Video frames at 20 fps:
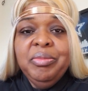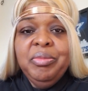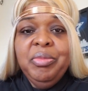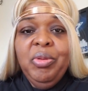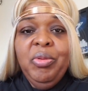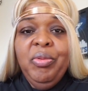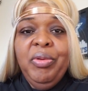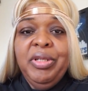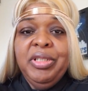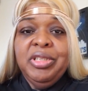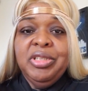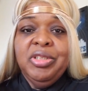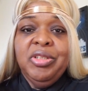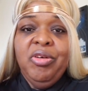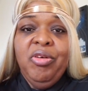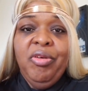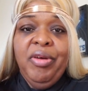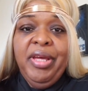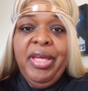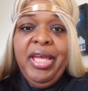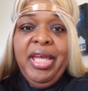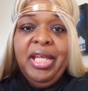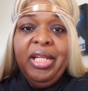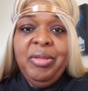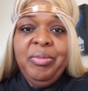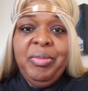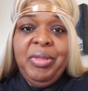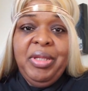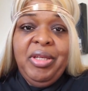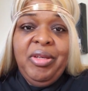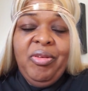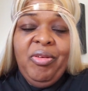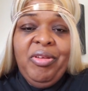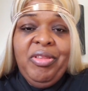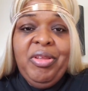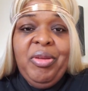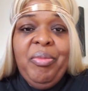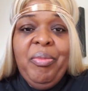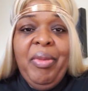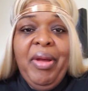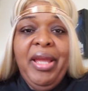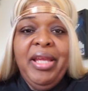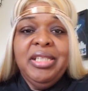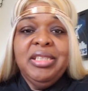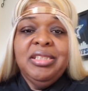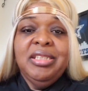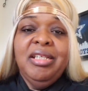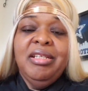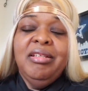boys go ahead of me on their bikes.